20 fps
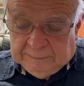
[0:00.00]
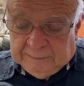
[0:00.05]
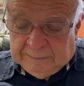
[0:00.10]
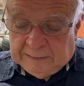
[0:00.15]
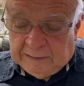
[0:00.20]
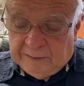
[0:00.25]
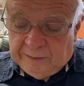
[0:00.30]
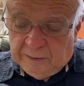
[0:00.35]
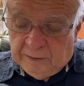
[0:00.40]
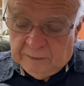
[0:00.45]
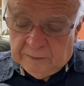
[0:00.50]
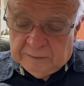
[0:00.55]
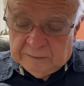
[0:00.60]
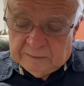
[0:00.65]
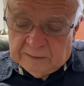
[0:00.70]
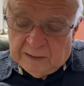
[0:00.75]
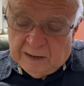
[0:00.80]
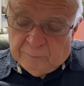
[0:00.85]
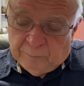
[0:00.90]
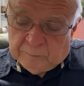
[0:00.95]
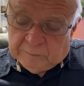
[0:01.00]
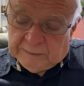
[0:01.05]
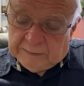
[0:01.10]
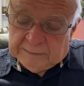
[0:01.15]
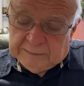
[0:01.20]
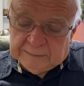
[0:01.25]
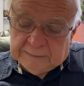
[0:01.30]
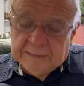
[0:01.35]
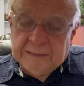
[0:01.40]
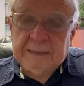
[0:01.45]
Now the other disciples
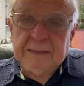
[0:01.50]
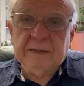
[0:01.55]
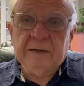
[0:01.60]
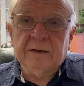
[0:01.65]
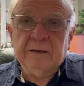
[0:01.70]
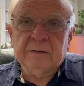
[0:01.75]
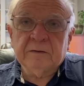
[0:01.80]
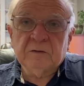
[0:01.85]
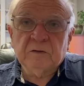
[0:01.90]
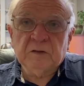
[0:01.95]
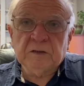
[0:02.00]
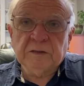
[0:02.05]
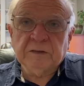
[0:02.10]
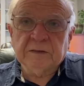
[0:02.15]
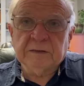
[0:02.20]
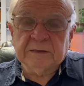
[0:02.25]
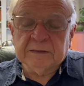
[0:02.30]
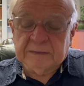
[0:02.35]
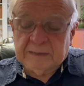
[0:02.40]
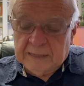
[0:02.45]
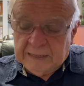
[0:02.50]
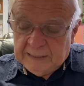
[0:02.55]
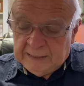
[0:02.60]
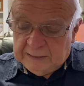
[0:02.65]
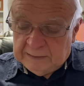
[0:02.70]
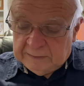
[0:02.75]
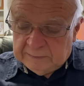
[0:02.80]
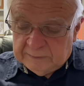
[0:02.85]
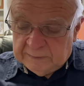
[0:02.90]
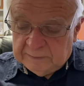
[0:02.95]
had seen Jesus'
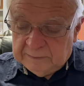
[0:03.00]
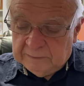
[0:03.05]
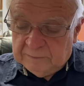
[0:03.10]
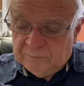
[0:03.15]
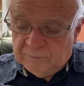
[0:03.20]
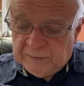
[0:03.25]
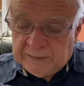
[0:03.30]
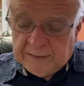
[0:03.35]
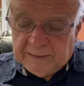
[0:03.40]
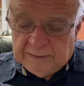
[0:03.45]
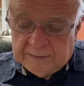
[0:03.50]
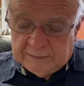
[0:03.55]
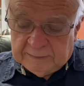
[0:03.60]
hands and his feet